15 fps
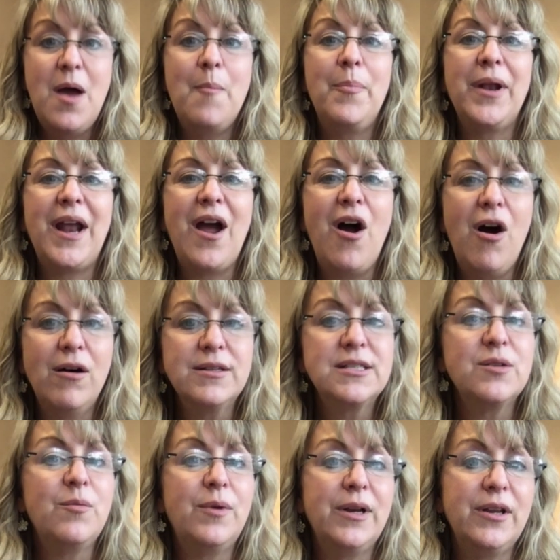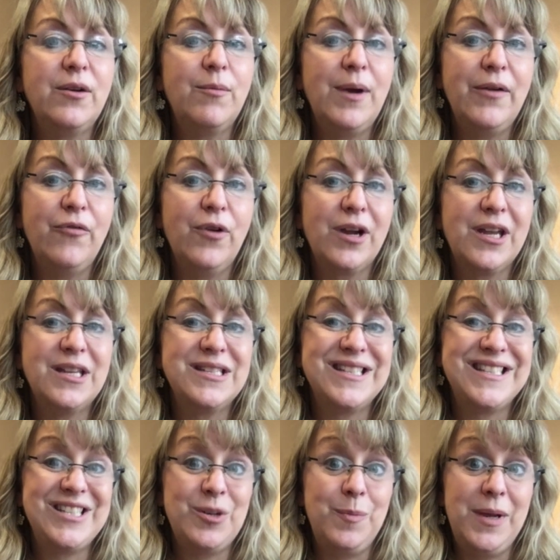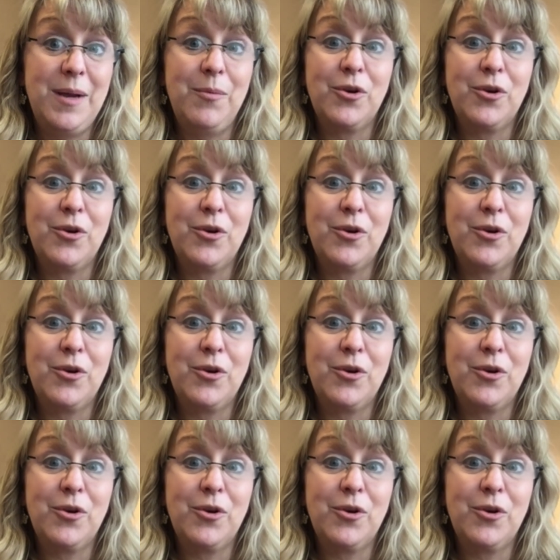but I also wanted a way for our kids to still be able